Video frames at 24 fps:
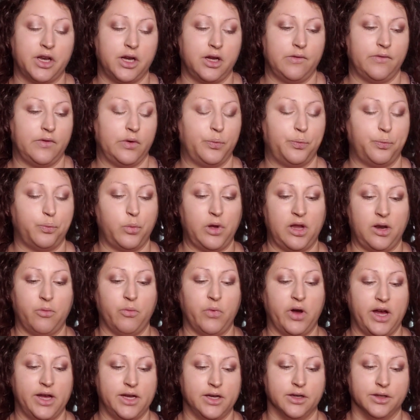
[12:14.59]
I have a Wet n
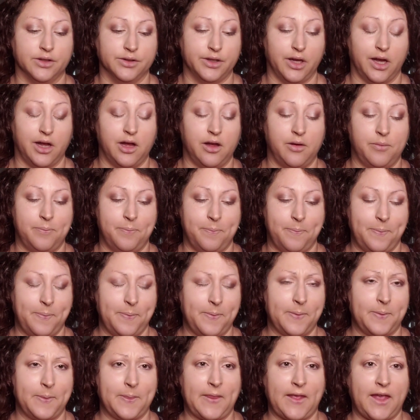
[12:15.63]
Wild
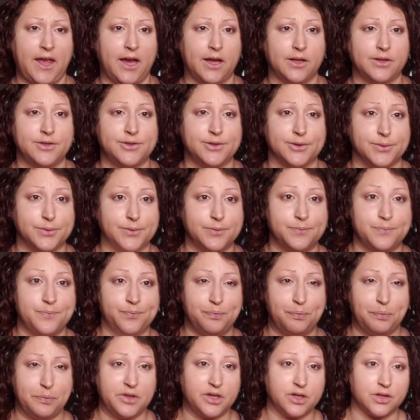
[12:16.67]
cat suit.
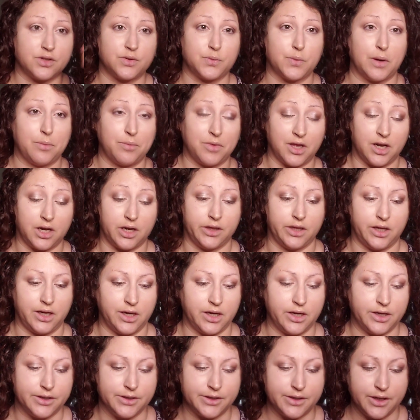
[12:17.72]
Just swipe that on the
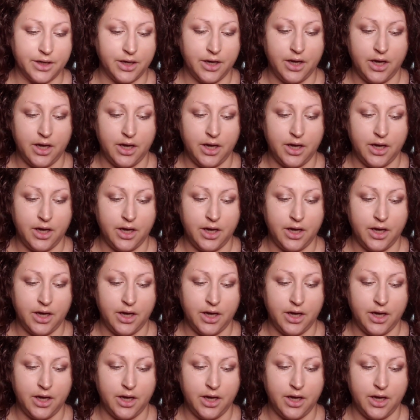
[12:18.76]
eyes.